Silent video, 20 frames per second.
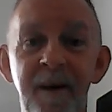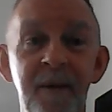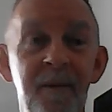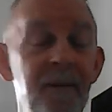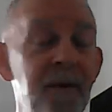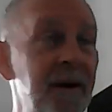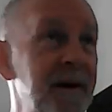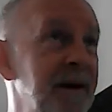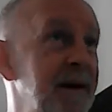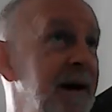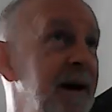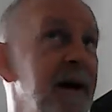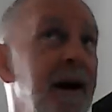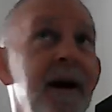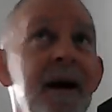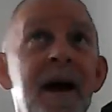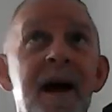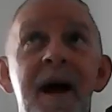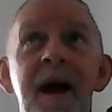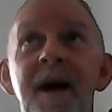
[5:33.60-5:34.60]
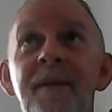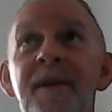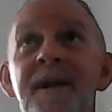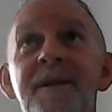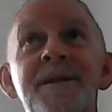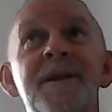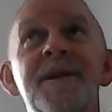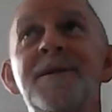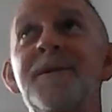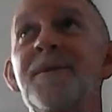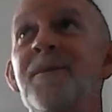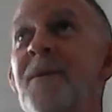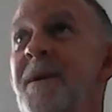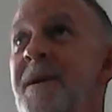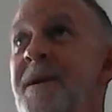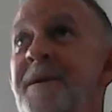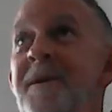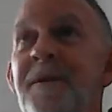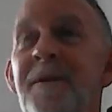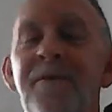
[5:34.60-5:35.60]
Why'd you, this is
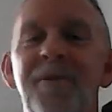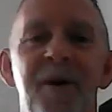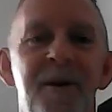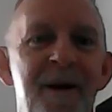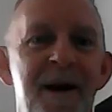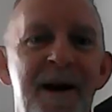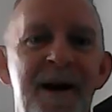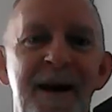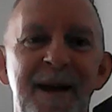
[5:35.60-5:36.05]
wonderful.